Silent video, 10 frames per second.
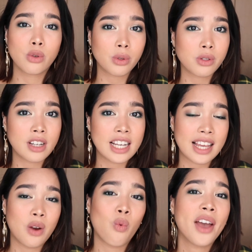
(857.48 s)
groceries,
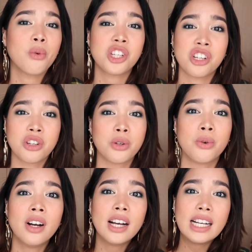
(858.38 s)
and why we should
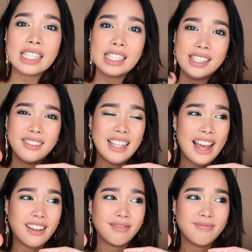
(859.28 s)
do
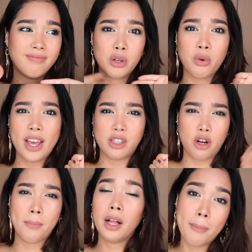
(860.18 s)
like zero waste
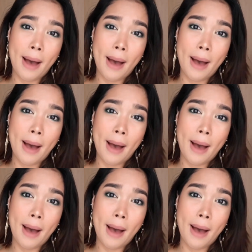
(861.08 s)
or bulk